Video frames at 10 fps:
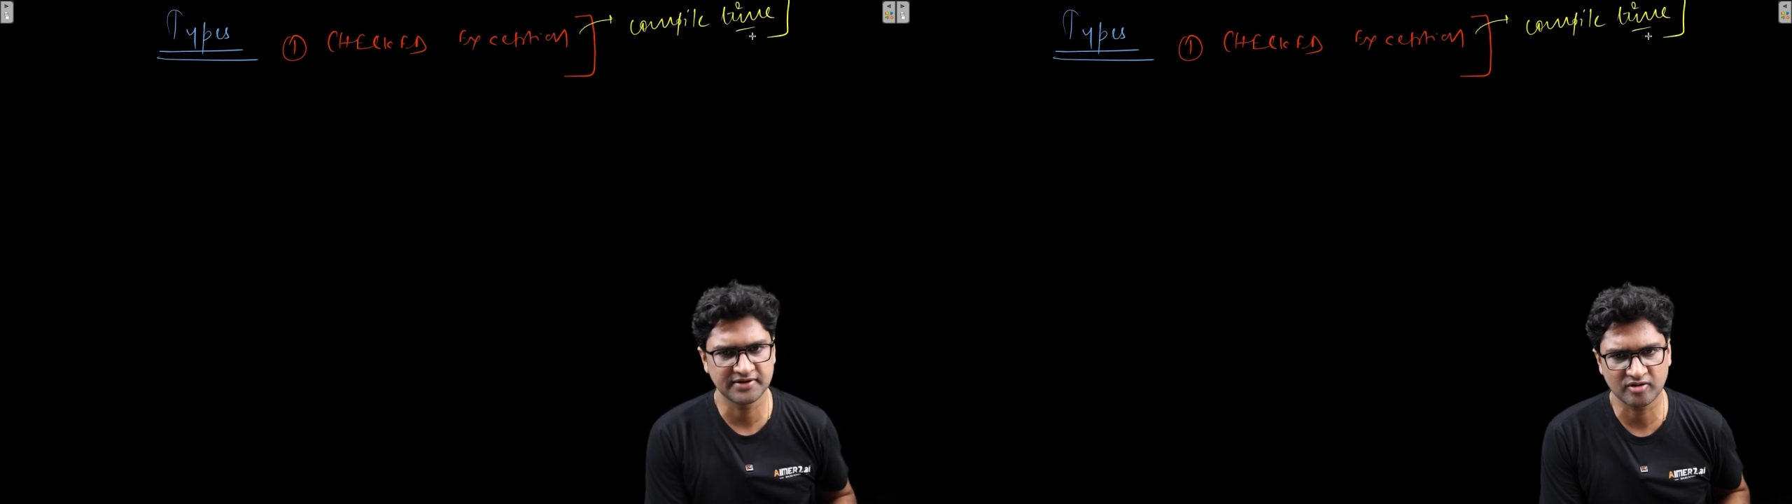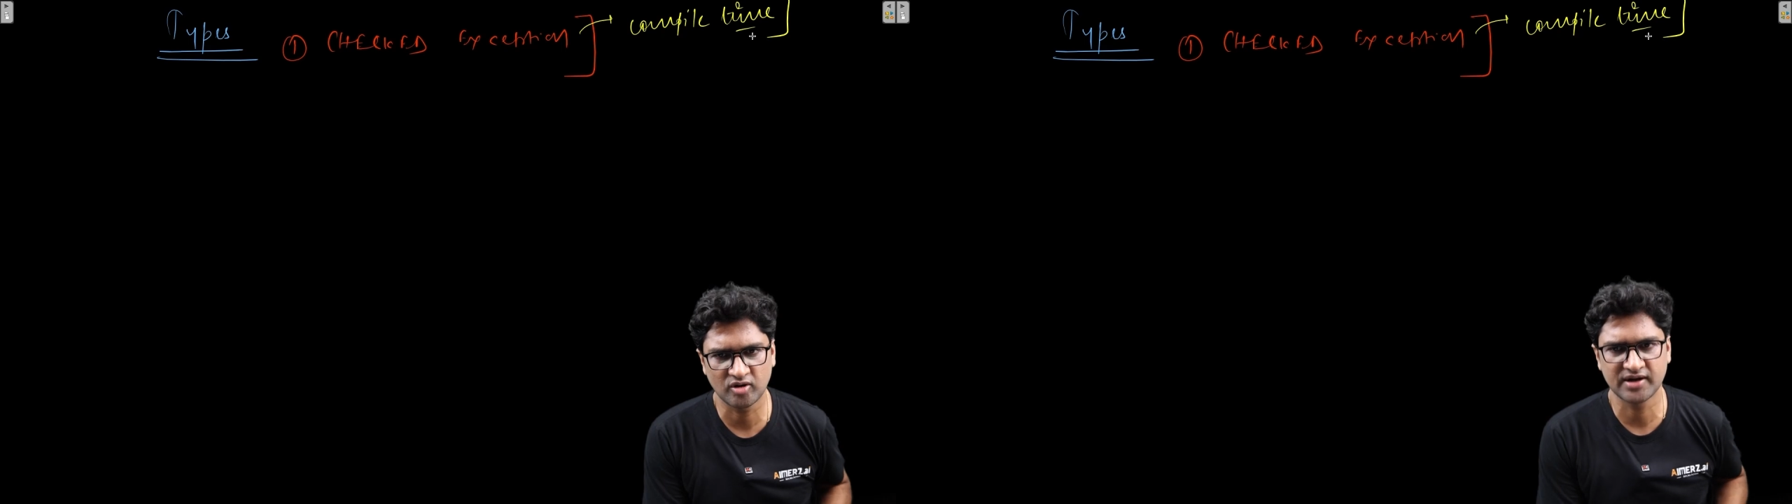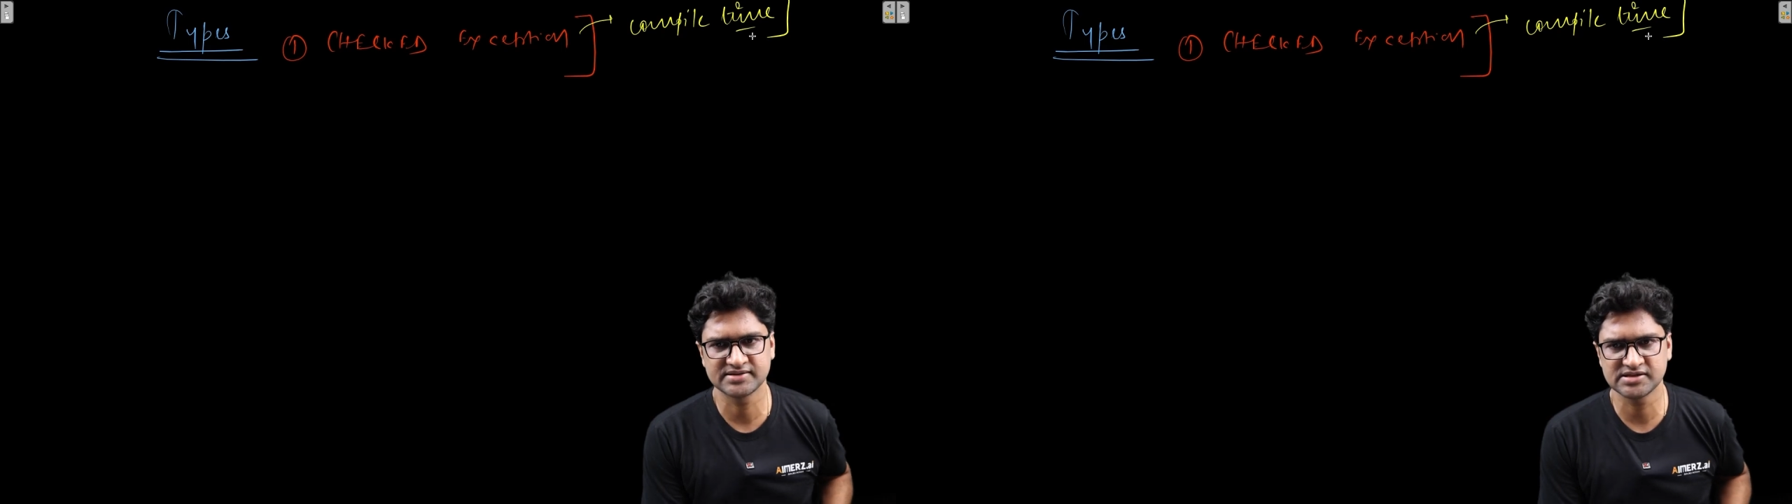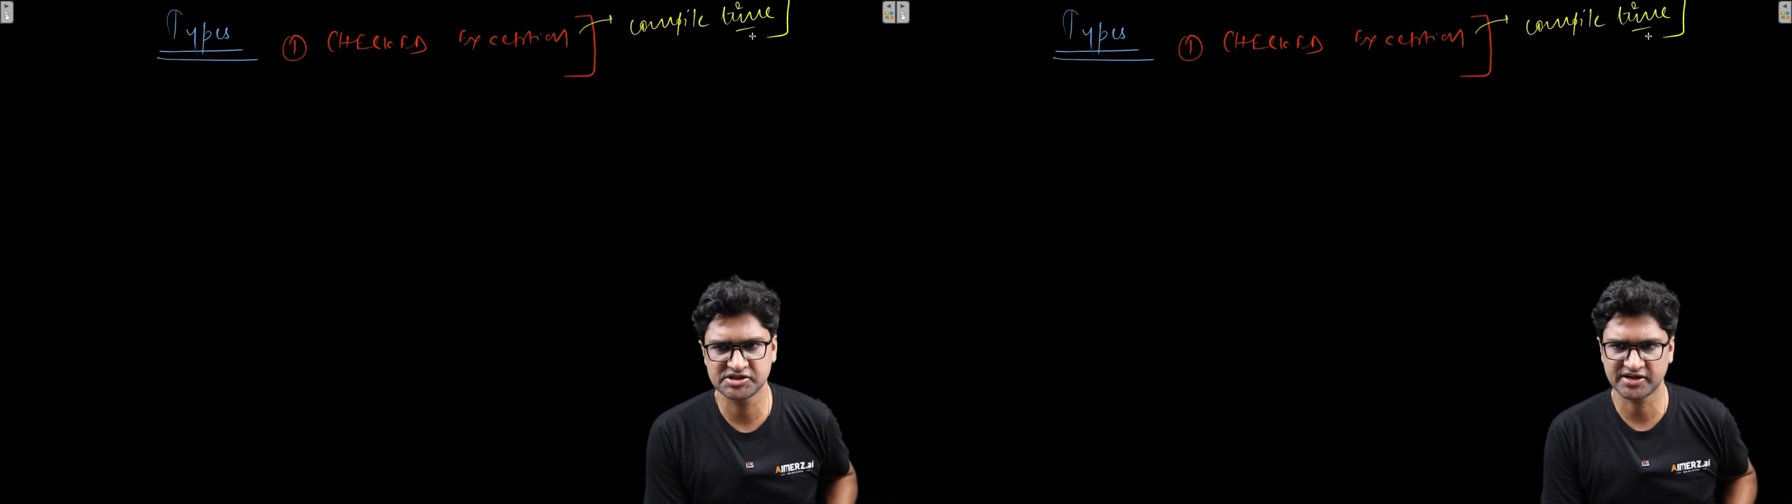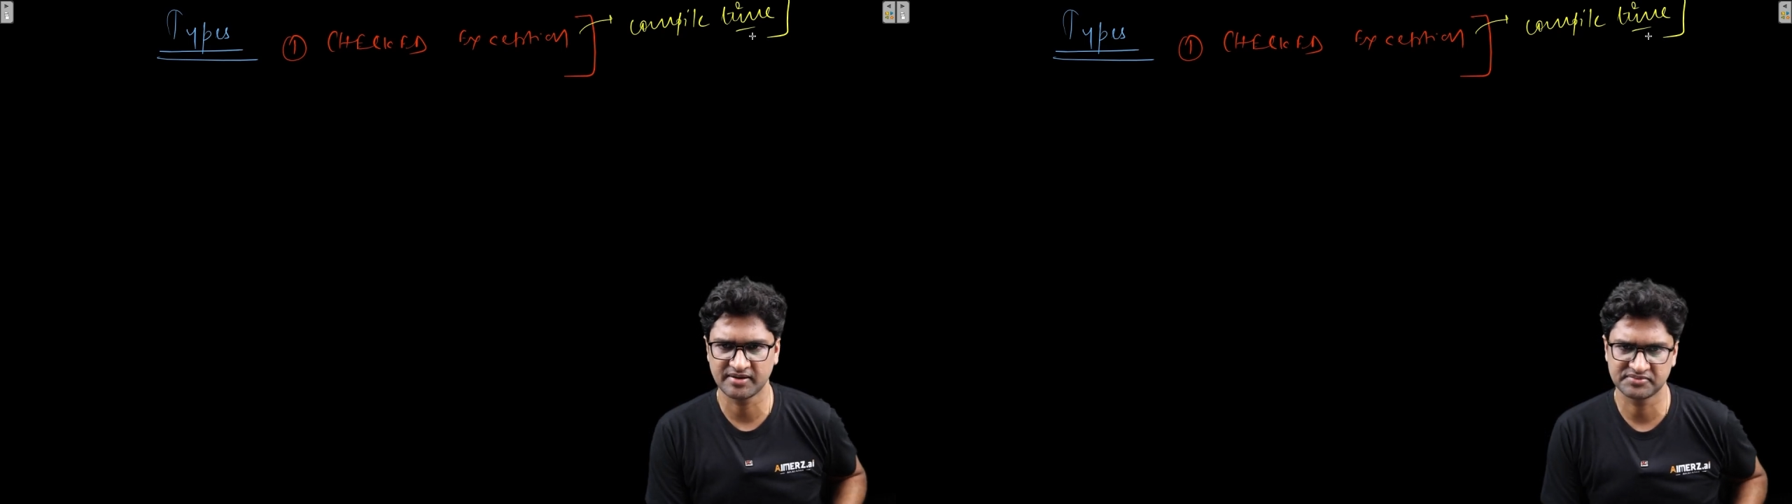are called as the
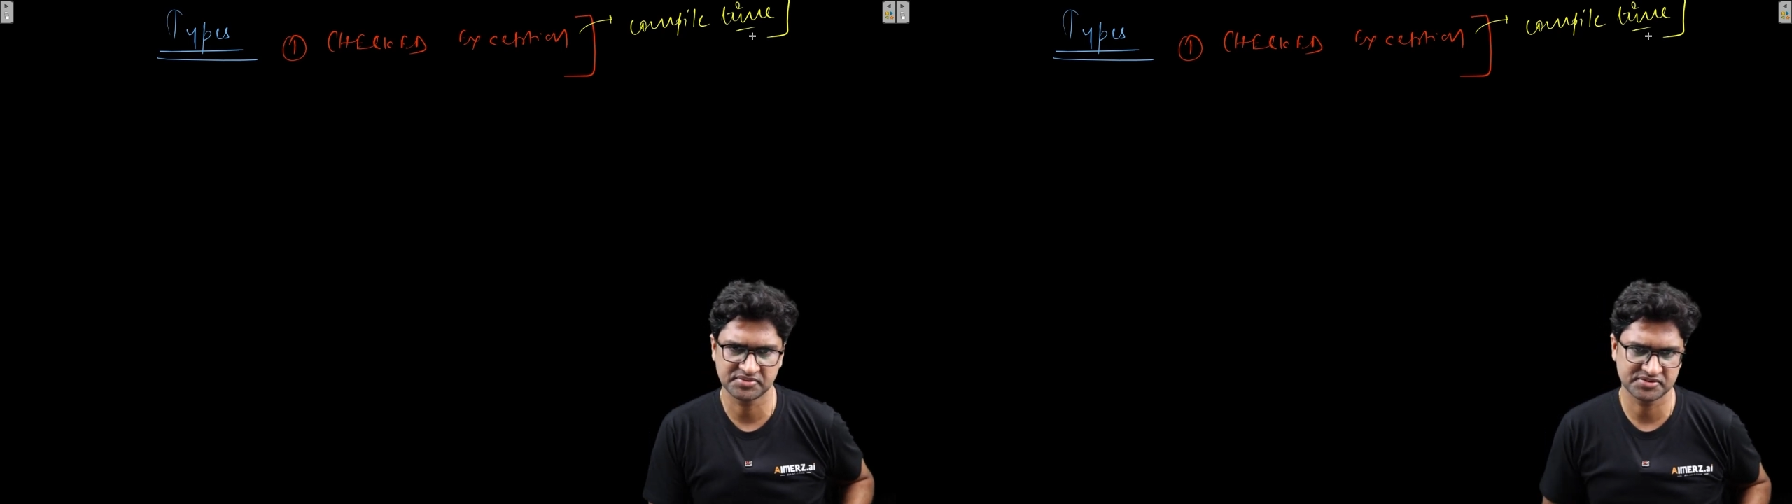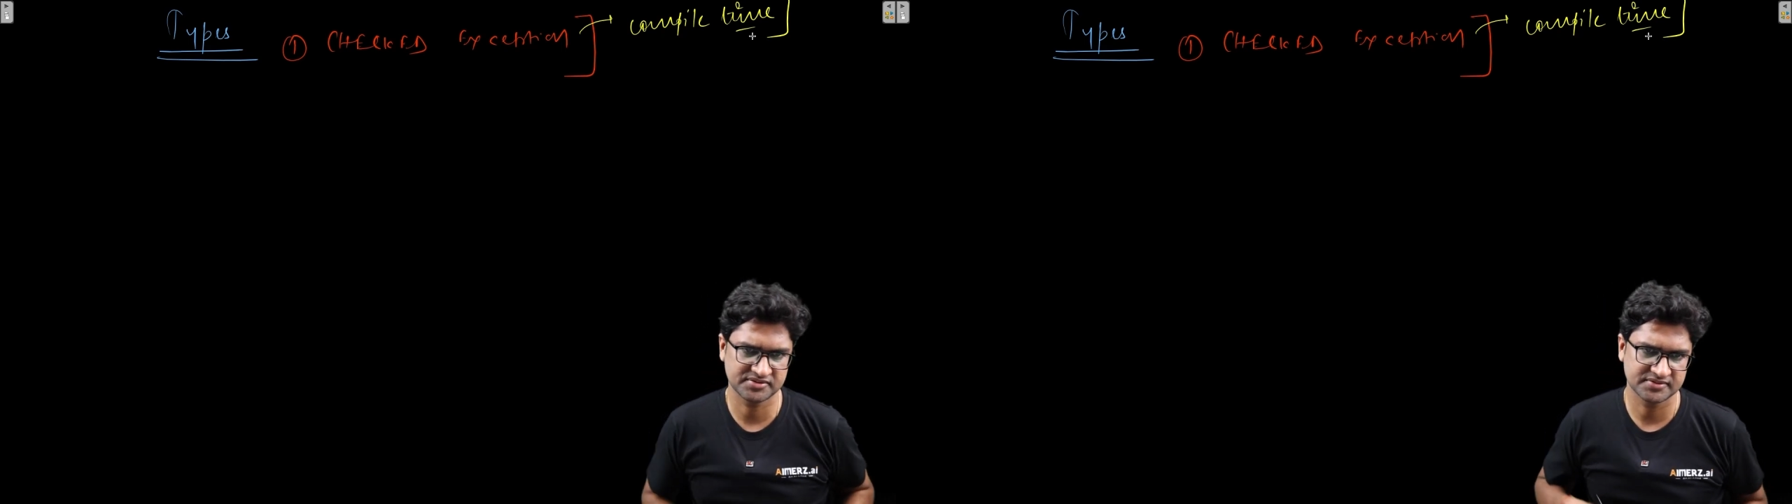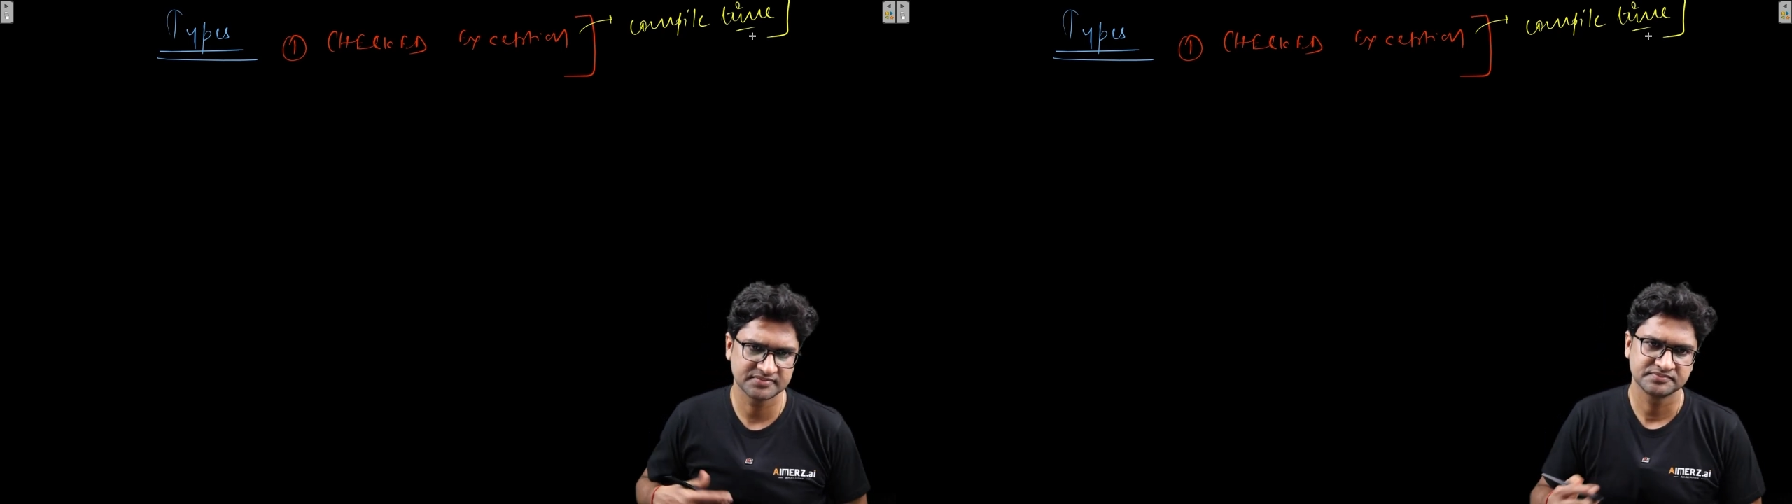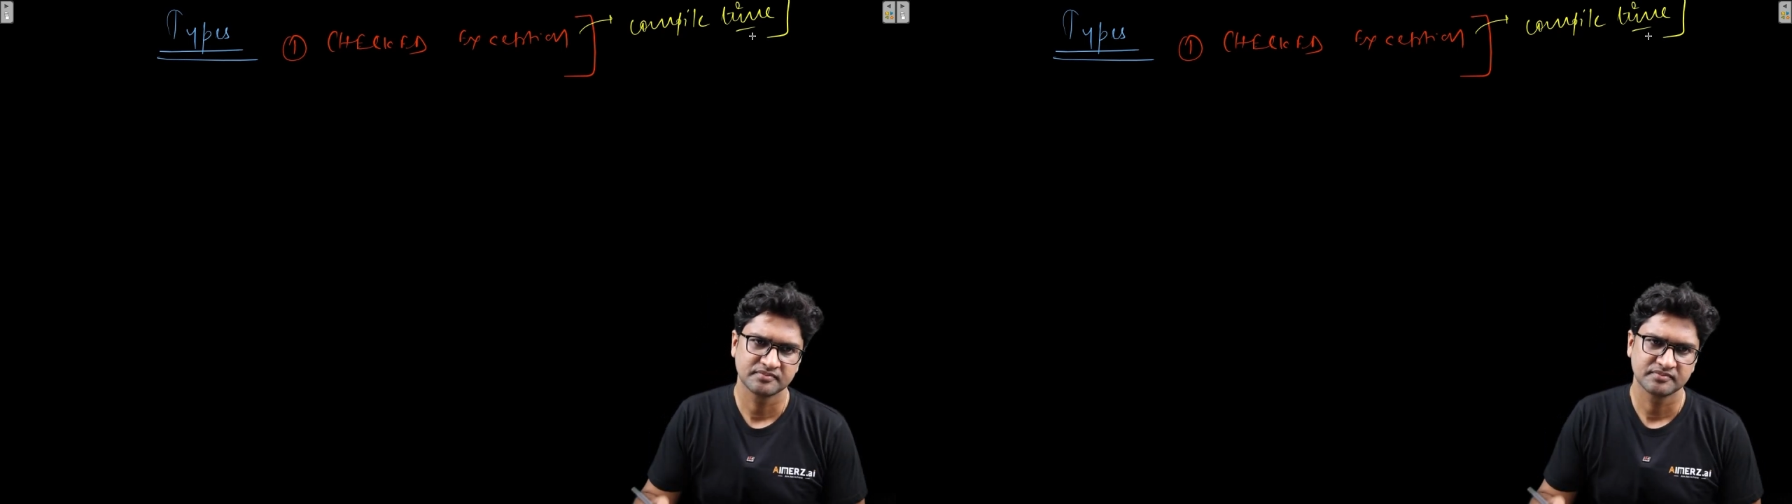checked exceptions.